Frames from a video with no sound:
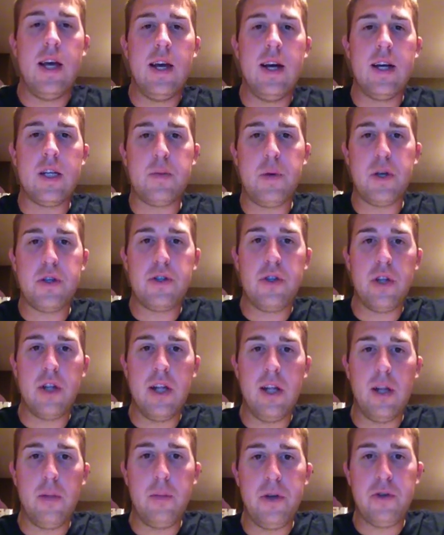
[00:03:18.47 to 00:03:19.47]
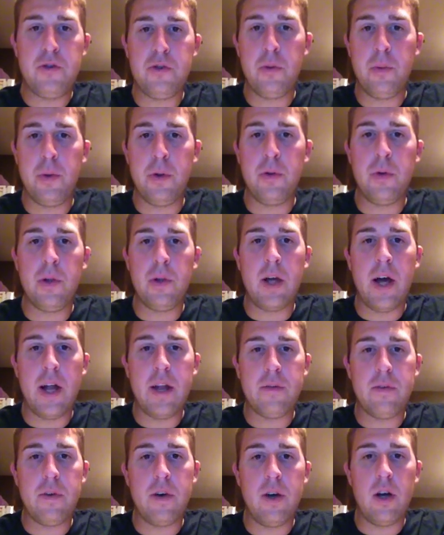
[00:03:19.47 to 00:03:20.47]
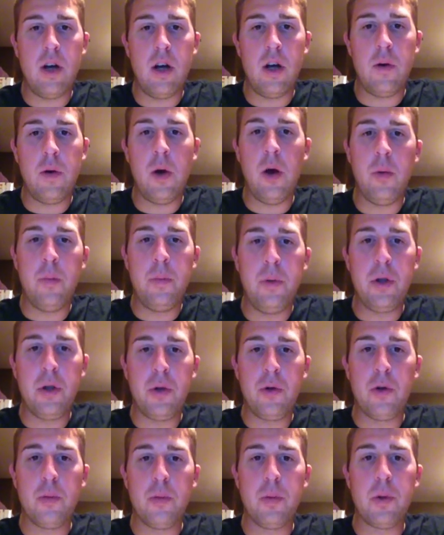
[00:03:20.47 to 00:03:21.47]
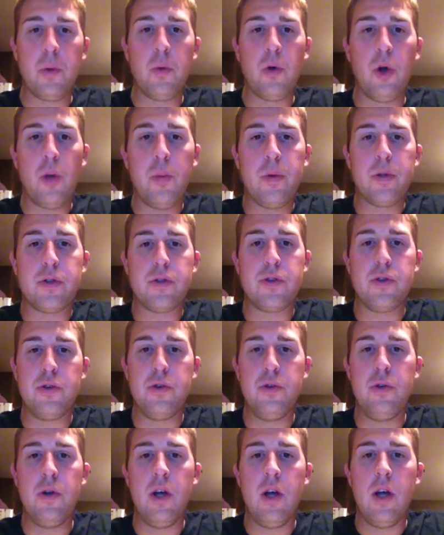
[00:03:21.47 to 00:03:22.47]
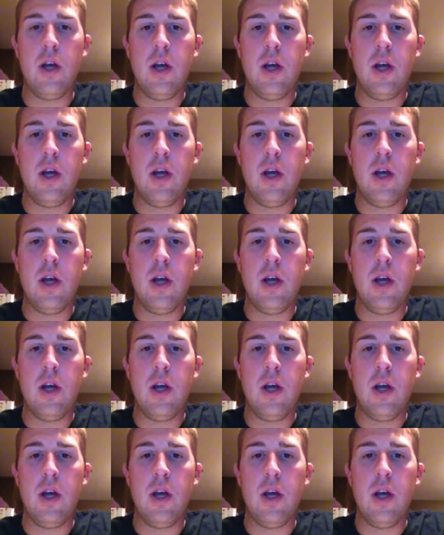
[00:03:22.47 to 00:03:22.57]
Especially in the elementary, we do a lot of ability grouping. We're able to